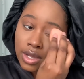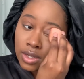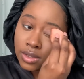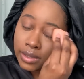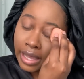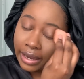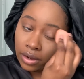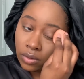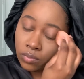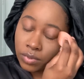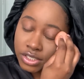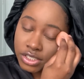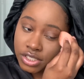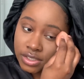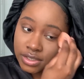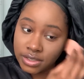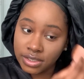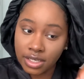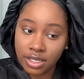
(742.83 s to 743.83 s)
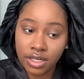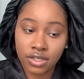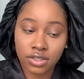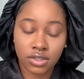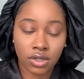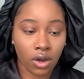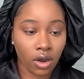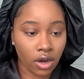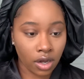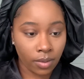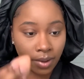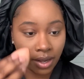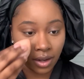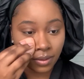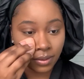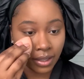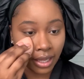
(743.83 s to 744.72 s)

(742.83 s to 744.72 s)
like we just didn't talk about.